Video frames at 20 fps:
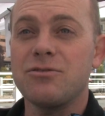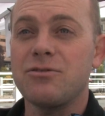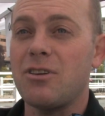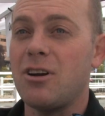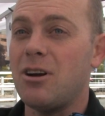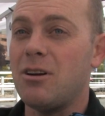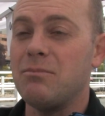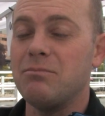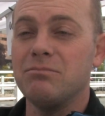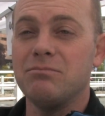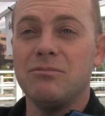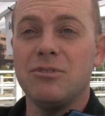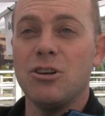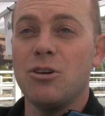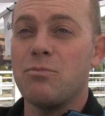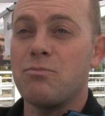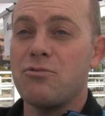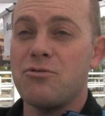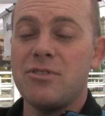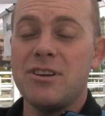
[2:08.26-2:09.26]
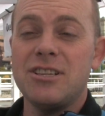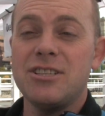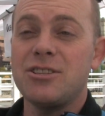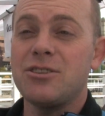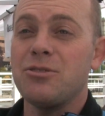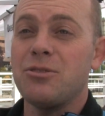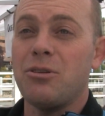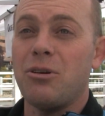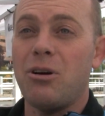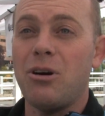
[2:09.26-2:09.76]
from
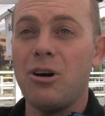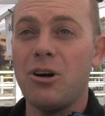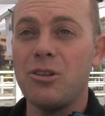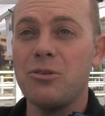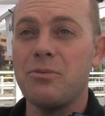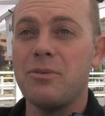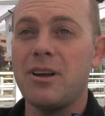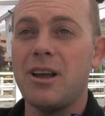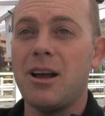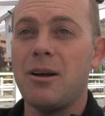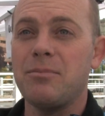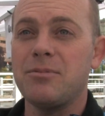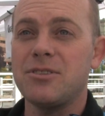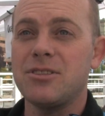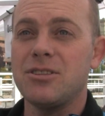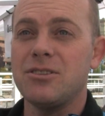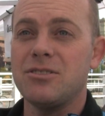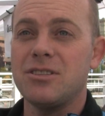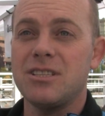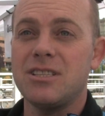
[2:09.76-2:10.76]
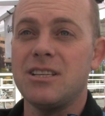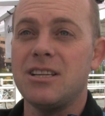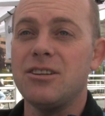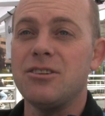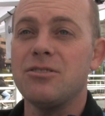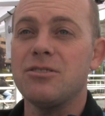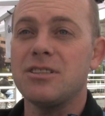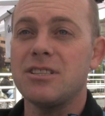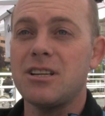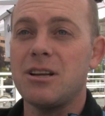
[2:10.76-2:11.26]
preschool all the way up to seniors